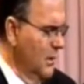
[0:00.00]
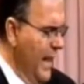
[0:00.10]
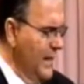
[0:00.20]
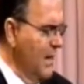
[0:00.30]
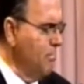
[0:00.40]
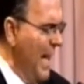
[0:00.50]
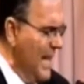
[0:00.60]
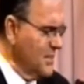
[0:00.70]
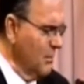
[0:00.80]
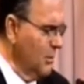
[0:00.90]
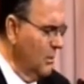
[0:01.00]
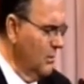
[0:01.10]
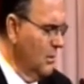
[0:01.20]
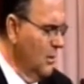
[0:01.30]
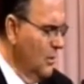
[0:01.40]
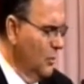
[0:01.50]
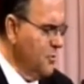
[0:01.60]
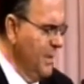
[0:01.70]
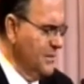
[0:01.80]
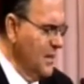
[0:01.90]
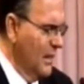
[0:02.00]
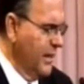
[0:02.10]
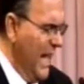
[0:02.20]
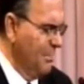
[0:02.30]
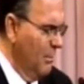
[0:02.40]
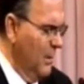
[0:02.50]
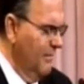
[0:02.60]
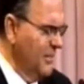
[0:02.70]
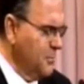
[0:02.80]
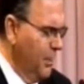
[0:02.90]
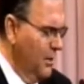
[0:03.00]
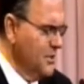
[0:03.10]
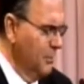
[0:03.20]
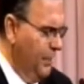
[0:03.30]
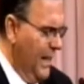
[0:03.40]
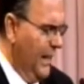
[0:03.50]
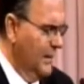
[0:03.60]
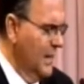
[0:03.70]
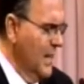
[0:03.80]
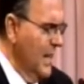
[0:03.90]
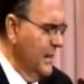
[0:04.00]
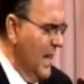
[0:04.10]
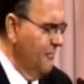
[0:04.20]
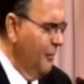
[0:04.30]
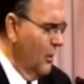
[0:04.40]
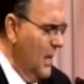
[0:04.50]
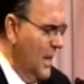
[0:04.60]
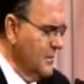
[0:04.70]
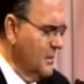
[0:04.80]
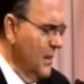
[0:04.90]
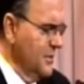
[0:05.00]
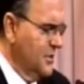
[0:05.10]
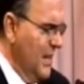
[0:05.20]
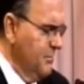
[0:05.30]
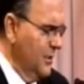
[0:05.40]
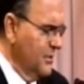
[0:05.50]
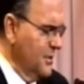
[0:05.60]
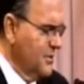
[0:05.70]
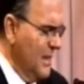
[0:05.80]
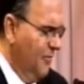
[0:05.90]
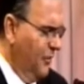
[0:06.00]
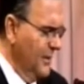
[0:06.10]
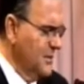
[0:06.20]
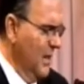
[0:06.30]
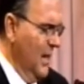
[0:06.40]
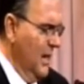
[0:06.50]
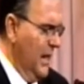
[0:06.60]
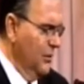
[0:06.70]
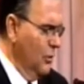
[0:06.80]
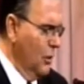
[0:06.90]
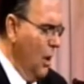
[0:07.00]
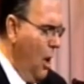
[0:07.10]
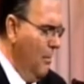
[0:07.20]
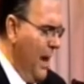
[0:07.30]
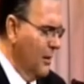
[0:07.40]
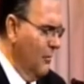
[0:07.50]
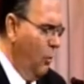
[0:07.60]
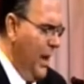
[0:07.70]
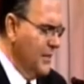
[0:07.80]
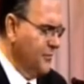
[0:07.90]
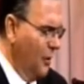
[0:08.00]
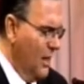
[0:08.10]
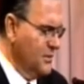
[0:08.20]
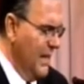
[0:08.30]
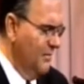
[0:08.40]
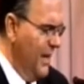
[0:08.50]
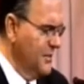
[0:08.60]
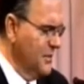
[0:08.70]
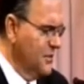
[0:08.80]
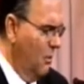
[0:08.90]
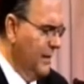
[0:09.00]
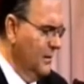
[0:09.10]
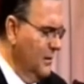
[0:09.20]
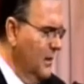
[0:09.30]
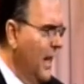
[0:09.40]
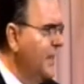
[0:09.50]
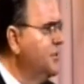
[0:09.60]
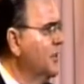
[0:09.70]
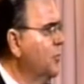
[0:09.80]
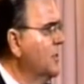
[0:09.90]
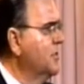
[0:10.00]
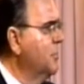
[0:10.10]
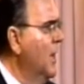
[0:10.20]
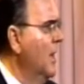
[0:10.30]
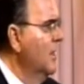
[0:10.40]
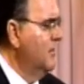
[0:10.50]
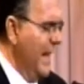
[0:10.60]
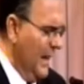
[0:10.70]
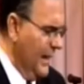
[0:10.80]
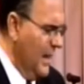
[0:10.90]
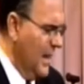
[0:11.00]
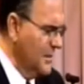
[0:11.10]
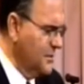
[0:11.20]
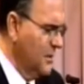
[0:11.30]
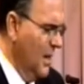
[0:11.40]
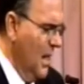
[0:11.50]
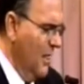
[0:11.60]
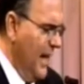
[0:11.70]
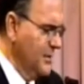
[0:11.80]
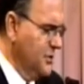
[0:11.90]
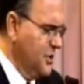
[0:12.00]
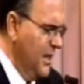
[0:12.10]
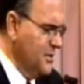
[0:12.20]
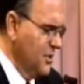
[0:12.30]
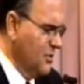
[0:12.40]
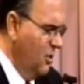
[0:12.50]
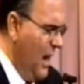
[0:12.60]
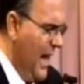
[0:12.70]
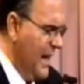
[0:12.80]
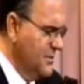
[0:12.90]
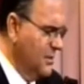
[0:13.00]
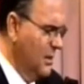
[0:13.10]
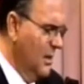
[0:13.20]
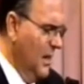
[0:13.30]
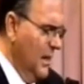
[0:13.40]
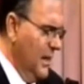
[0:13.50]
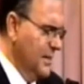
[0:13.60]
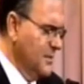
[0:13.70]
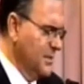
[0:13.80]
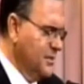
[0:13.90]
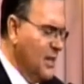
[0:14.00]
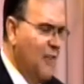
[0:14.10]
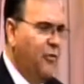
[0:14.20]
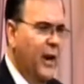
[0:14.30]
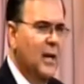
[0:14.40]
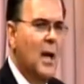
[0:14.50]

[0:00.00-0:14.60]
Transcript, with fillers: and impassible which means not capable of experiencing pain, yet for us, subject to sufferings, endured all manner of ways for our salvation. So Ignatius was telling us that Jesus Christ is the suffering